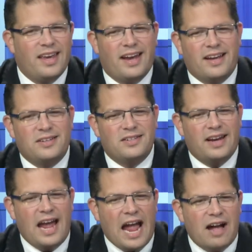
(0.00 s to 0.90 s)
And to
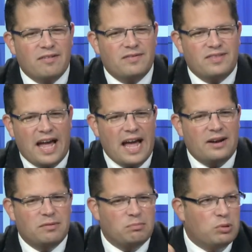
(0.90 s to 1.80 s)
have
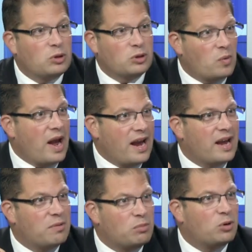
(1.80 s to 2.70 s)
that pulled away
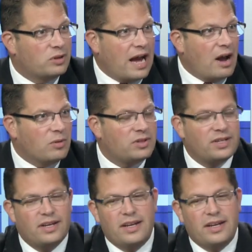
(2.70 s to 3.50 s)
and pulled out,